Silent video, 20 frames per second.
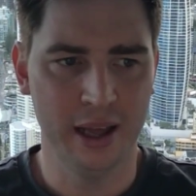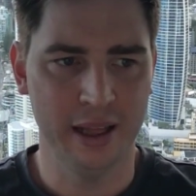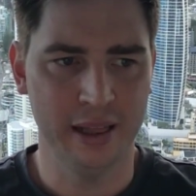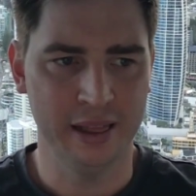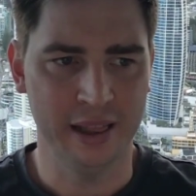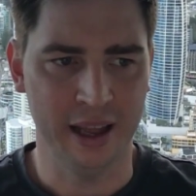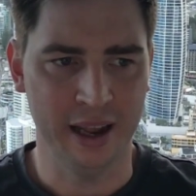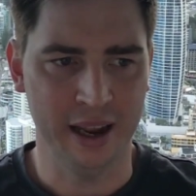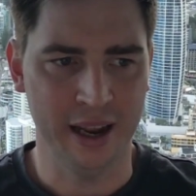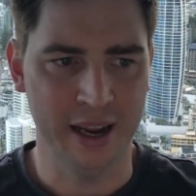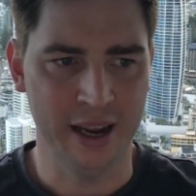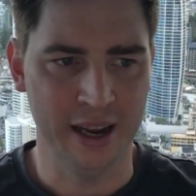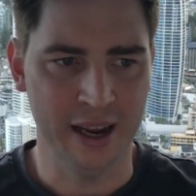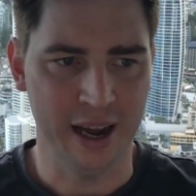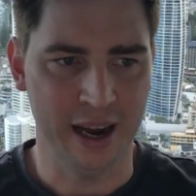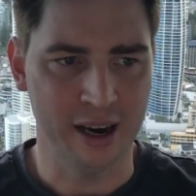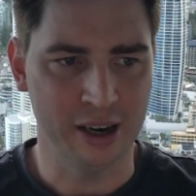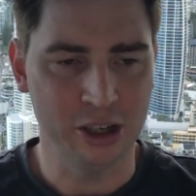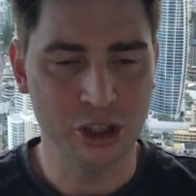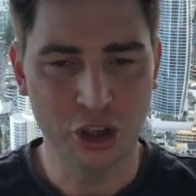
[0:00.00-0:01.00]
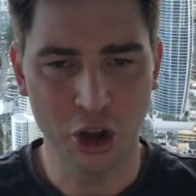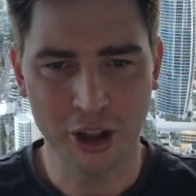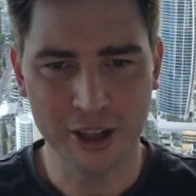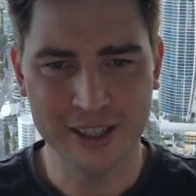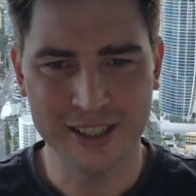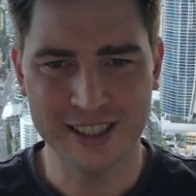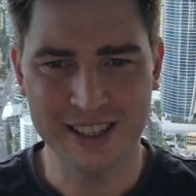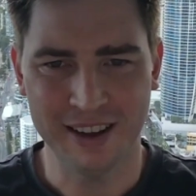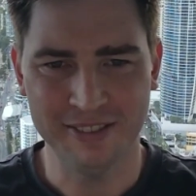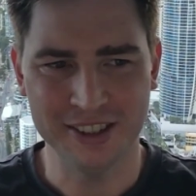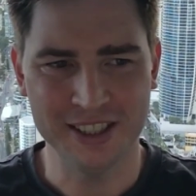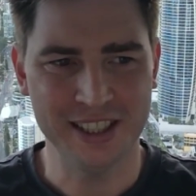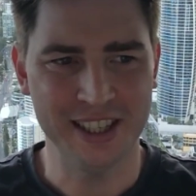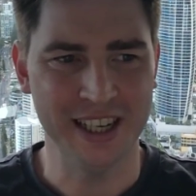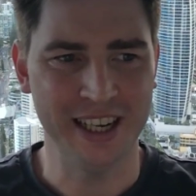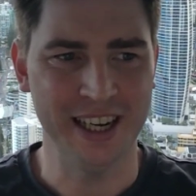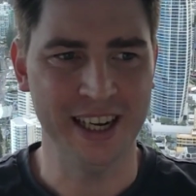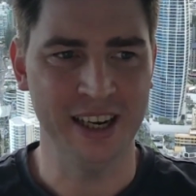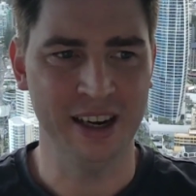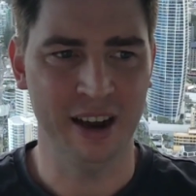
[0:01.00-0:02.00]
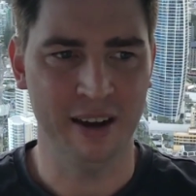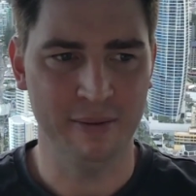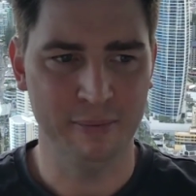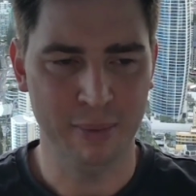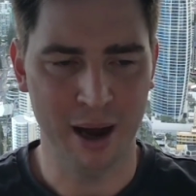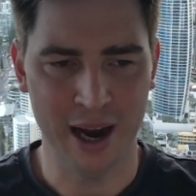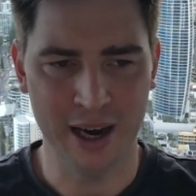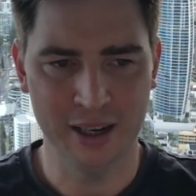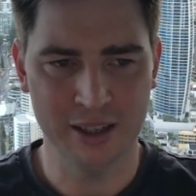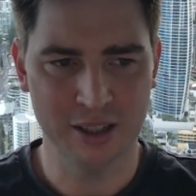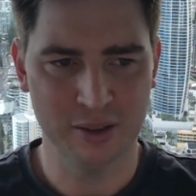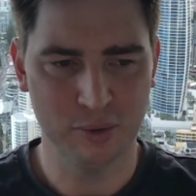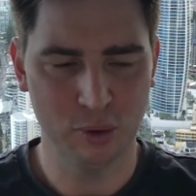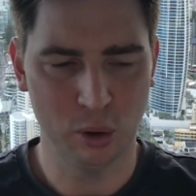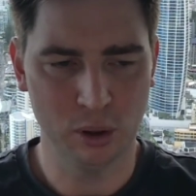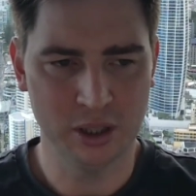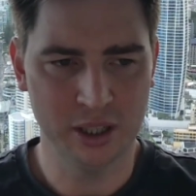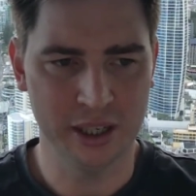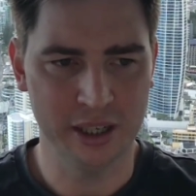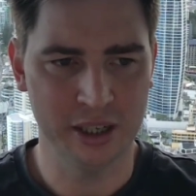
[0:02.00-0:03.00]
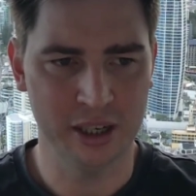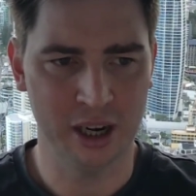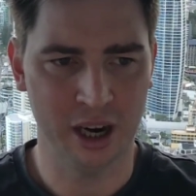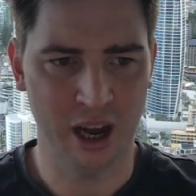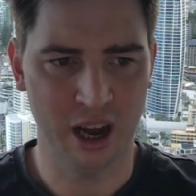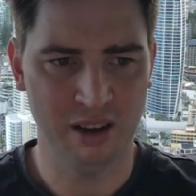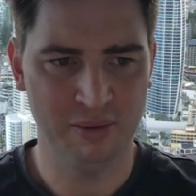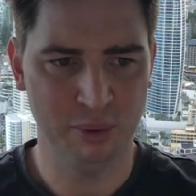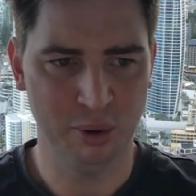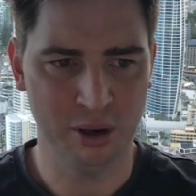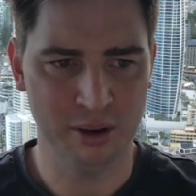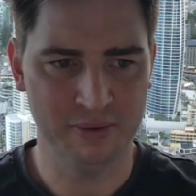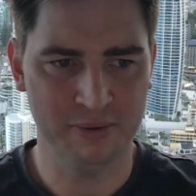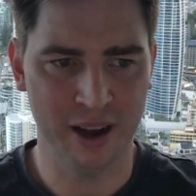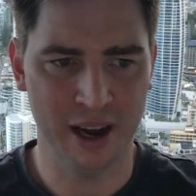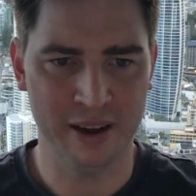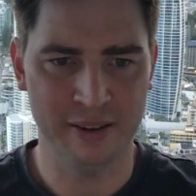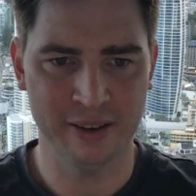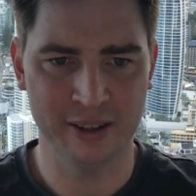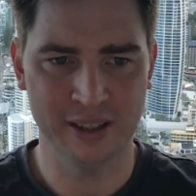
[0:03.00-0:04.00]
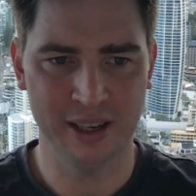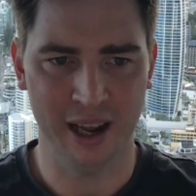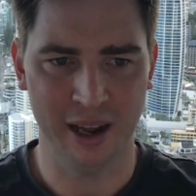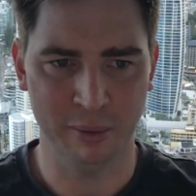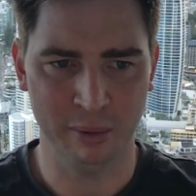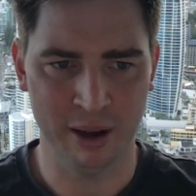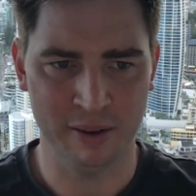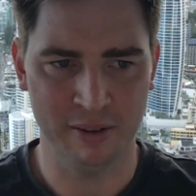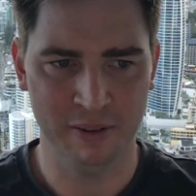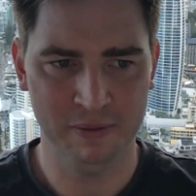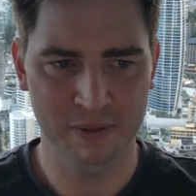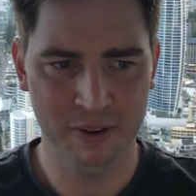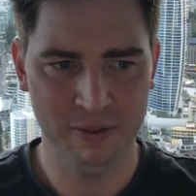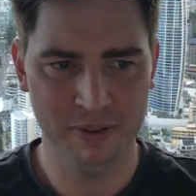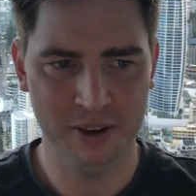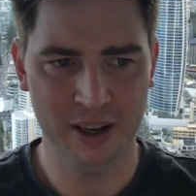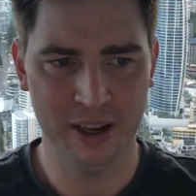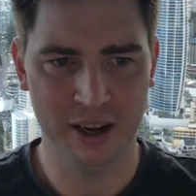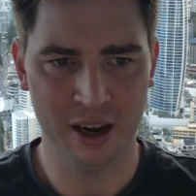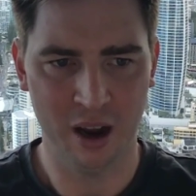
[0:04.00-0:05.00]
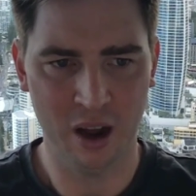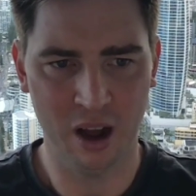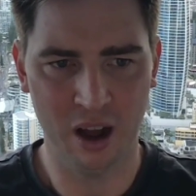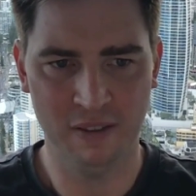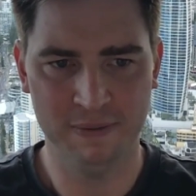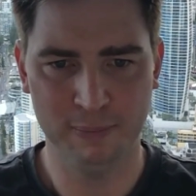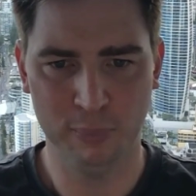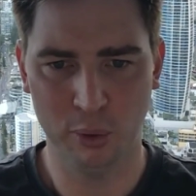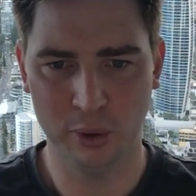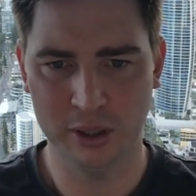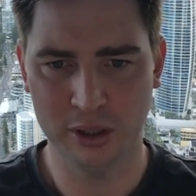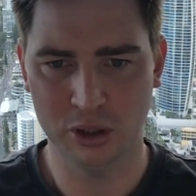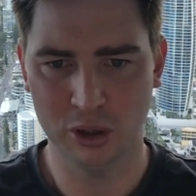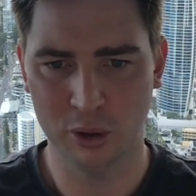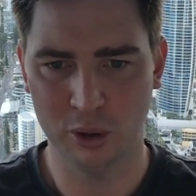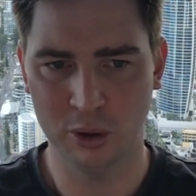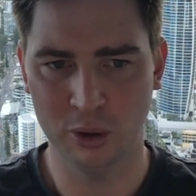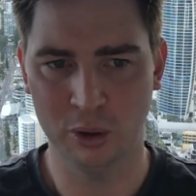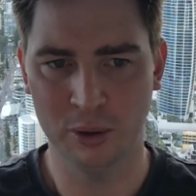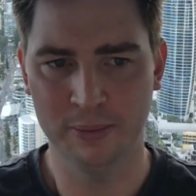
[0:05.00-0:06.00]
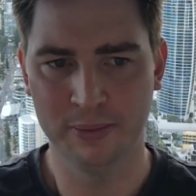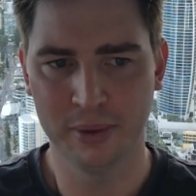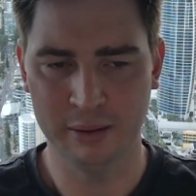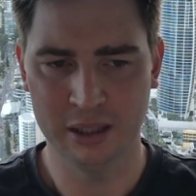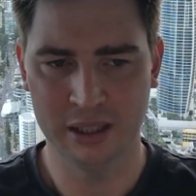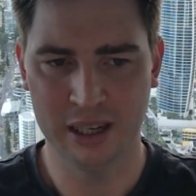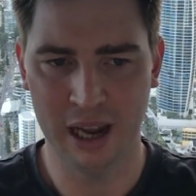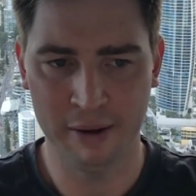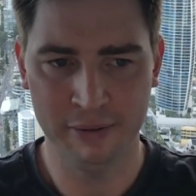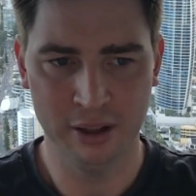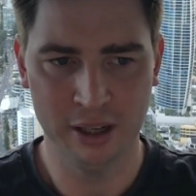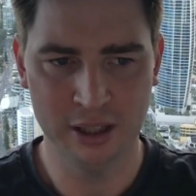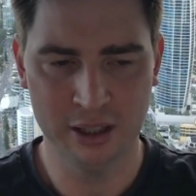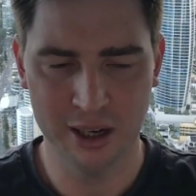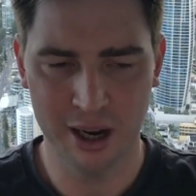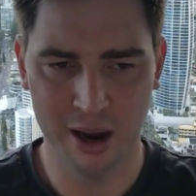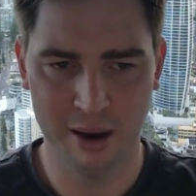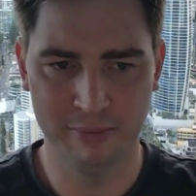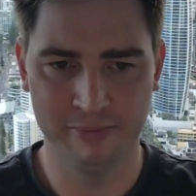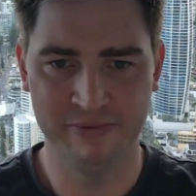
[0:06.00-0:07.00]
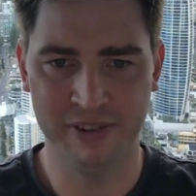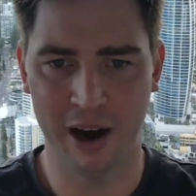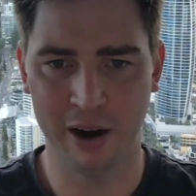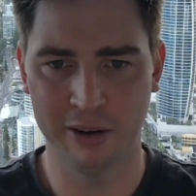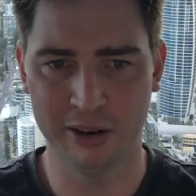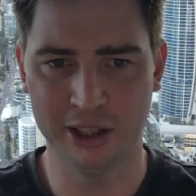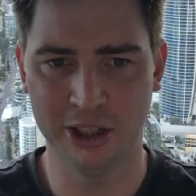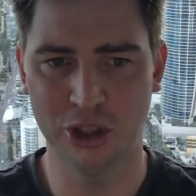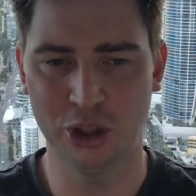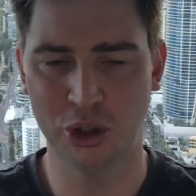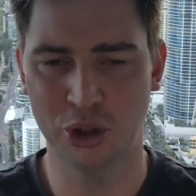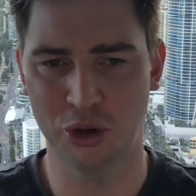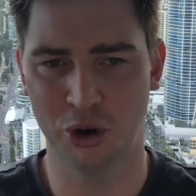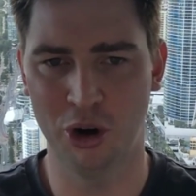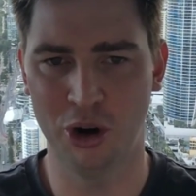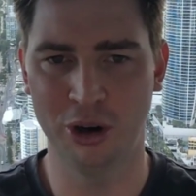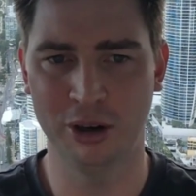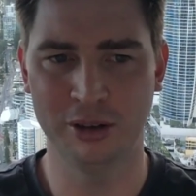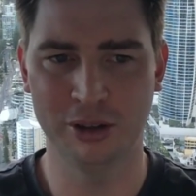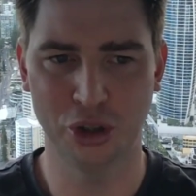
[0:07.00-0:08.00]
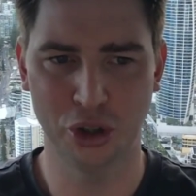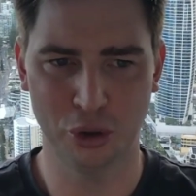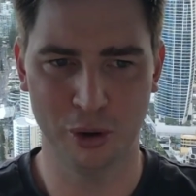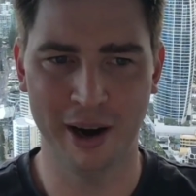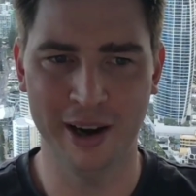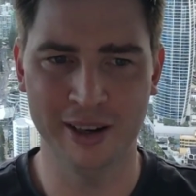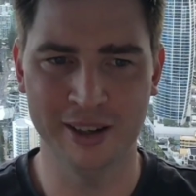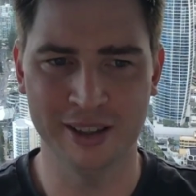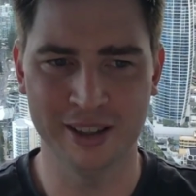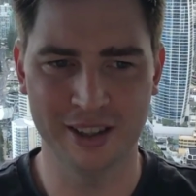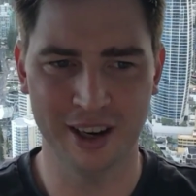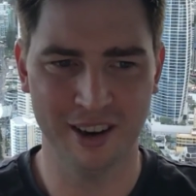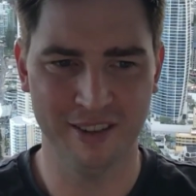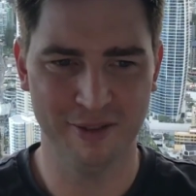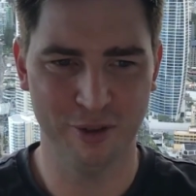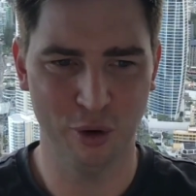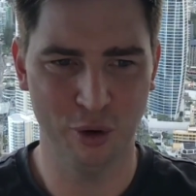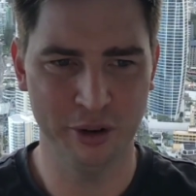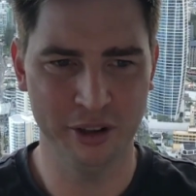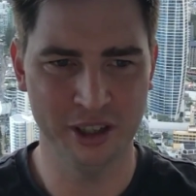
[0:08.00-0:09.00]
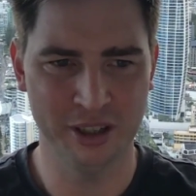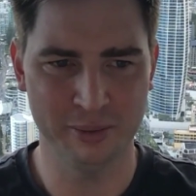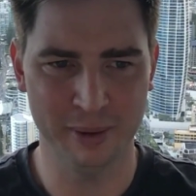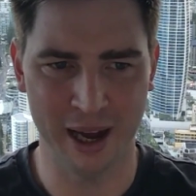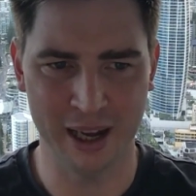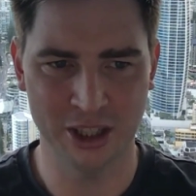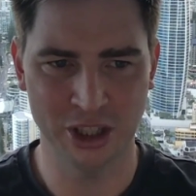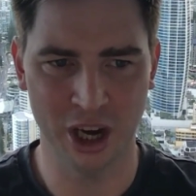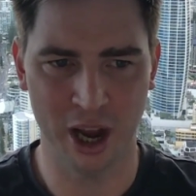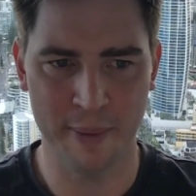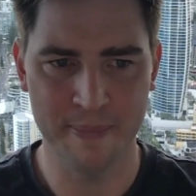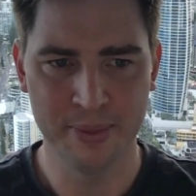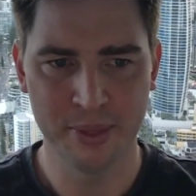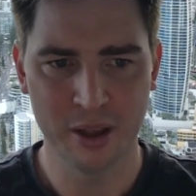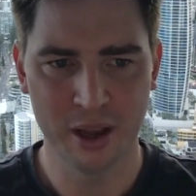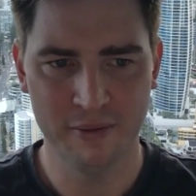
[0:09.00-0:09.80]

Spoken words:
They are $1.17, -14.5 point favorites, and we have a 50.5 point total. There's definitely some very strong trends for this matchup.